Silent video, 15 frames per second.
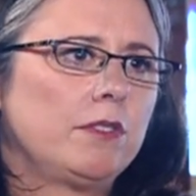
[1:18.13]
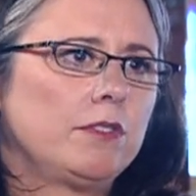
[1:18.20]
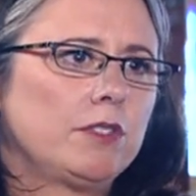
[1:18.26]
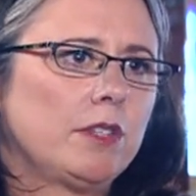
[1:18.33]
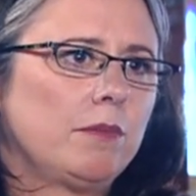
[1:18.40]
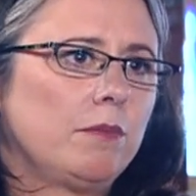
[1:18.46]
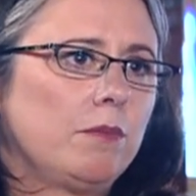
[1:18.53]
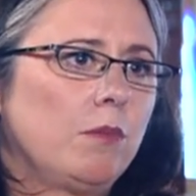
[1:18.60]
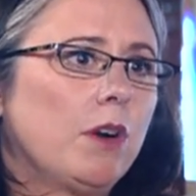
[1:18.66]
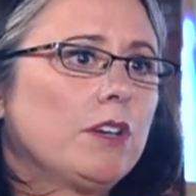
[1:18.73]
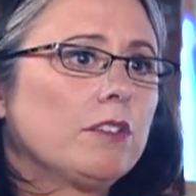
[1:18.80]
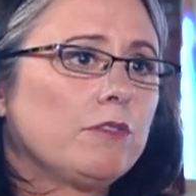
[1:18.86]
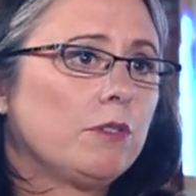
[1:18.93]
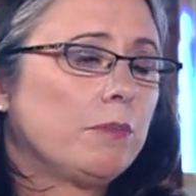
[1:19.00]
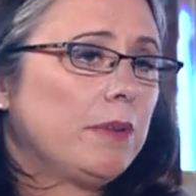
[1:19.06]
some
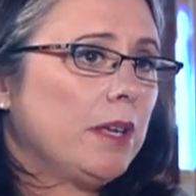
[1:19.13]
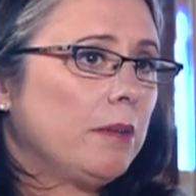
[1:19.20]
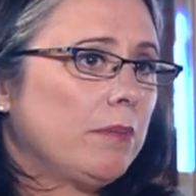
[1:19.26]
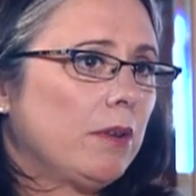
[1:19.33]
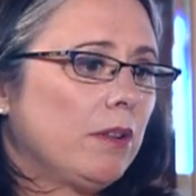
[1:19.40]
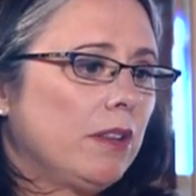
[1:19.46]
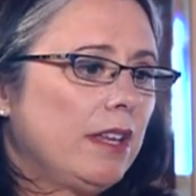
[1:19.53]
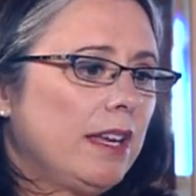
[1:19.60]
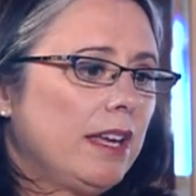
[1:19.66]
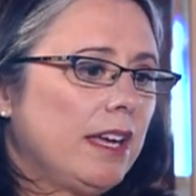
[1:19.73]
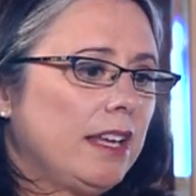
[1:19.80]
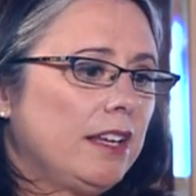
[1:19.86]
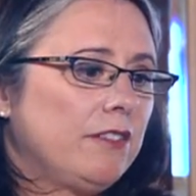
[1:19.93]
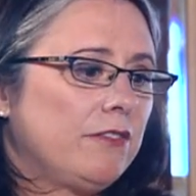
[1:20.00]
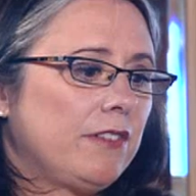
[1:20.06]
wonderful people,
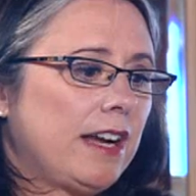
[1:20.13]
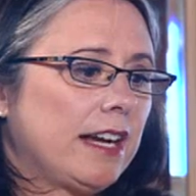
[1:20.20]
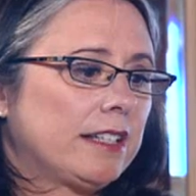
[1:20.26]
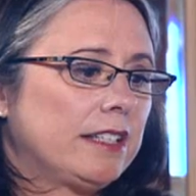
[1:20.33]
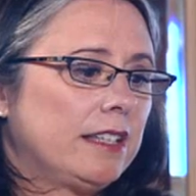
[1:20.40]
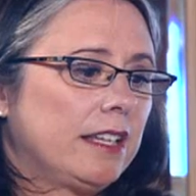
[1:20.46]
and in fact,